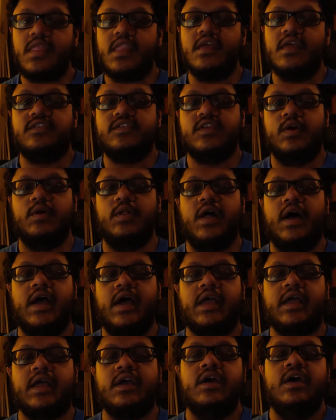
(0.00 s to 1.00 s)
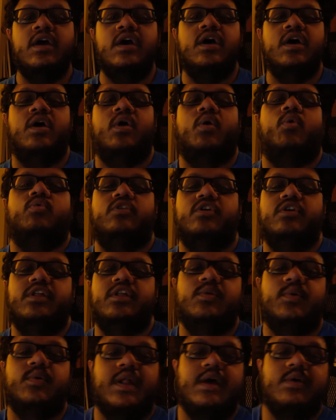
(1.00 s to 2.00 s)
So really
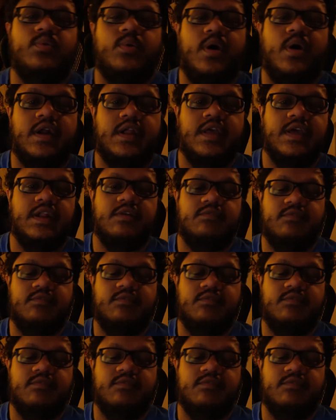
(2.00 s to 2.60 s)
what I wanted,